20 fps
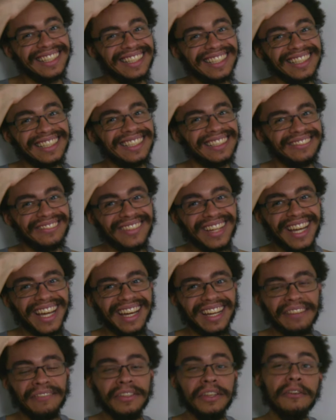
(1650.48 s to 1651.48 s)
Oh,
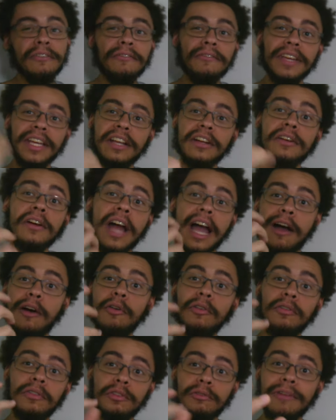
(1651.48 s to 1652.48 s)
man. If you figure
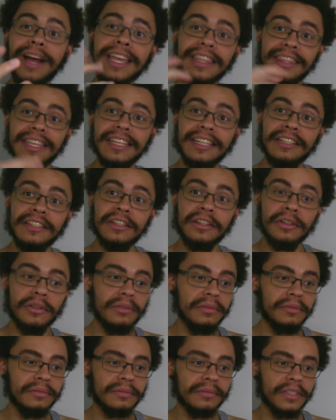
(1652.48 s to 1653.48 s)
out the right thing to
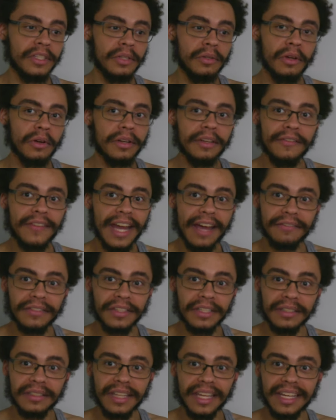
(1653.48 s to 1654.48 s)
do, you don't even
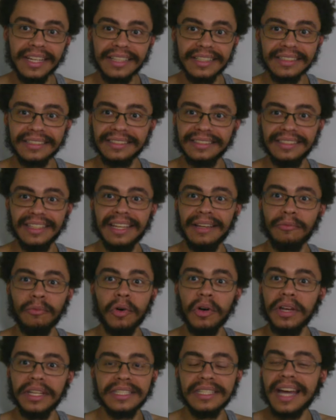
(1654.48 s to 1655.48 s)
have to, like,
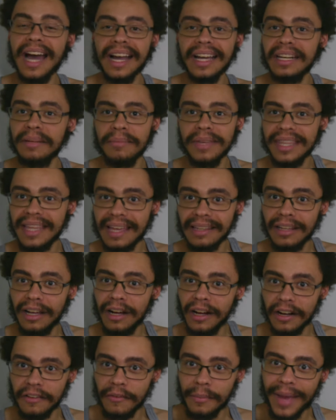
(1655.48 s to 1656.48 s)
it's not going to be that
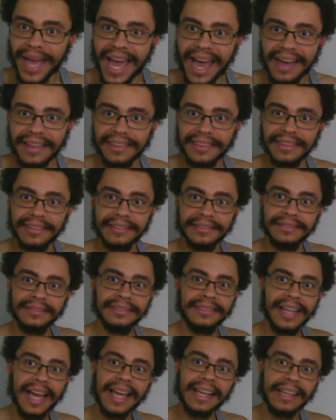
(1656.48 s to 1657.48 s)
long of a path.
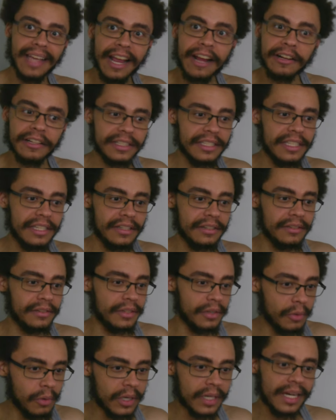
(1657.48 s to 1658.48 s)
I guarantee
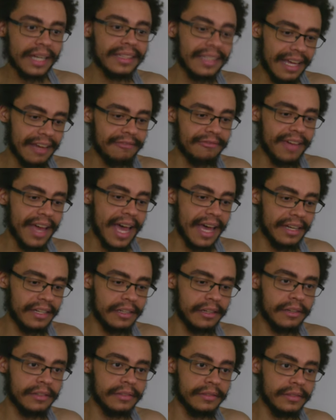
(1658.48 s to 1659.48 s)
you. You are not that
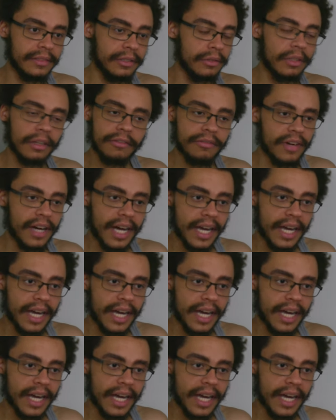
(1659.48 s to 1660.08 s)
fat, dude. You look